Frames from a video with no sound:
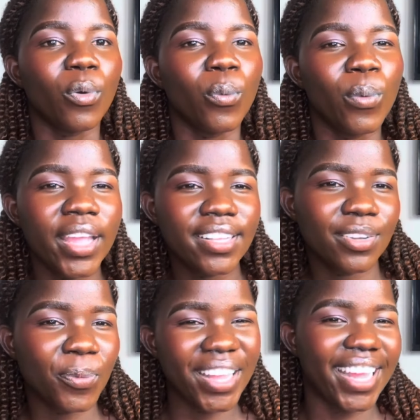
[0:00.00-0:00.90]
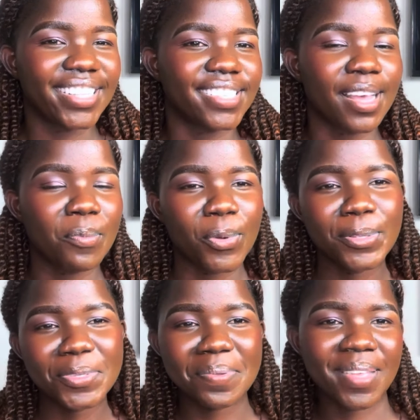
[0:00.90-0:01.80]
Weekends, I'm going
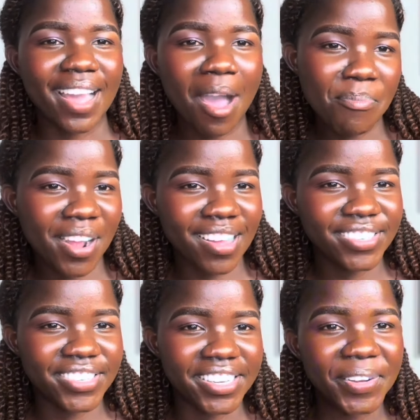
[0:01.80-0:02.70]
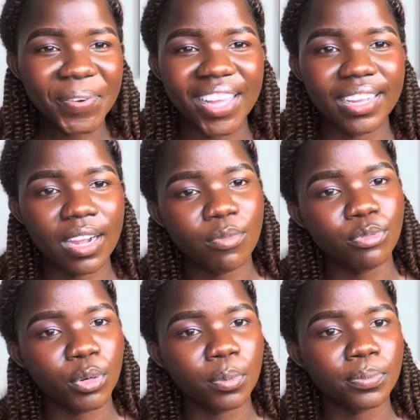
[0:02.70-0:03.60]
to the up country where I come
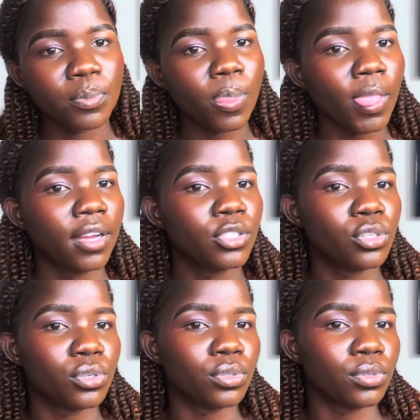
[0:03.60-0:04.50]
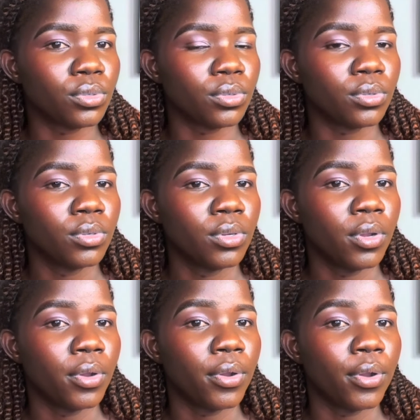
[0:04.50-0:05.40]
from to
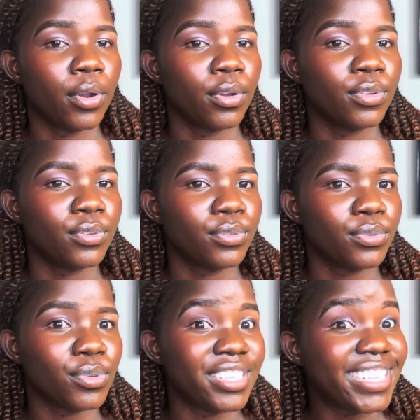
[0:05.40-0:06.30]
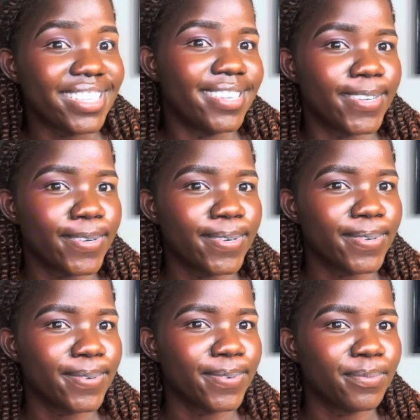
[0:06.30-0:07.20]
dig.
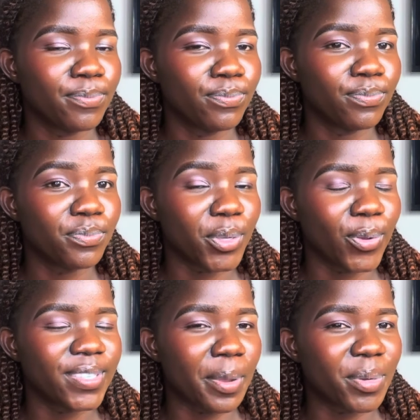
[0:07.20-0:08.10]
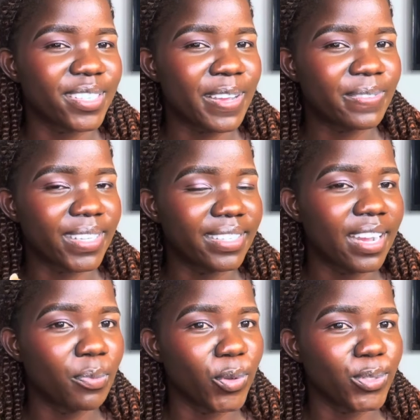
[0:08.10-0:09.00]
Because I must have that car.
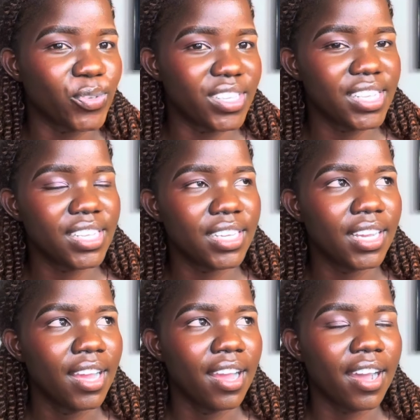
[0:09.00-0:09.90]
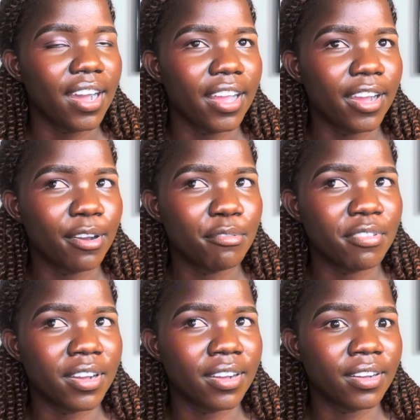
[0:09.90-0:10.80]
I'm going to dig. I have
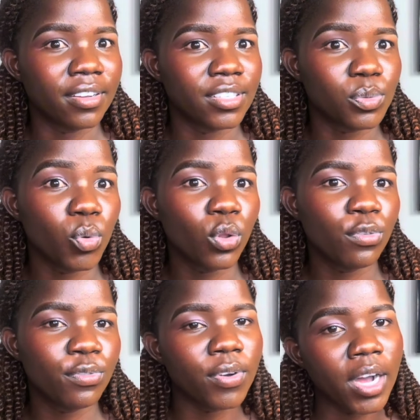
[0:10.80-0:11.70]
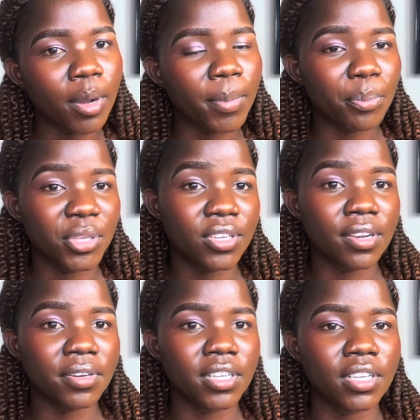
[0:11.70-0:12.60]
a small farm, a
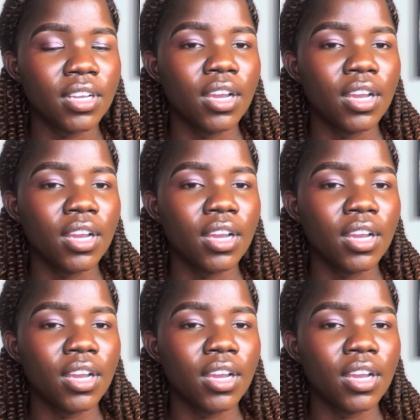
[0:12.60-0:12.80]
piggery.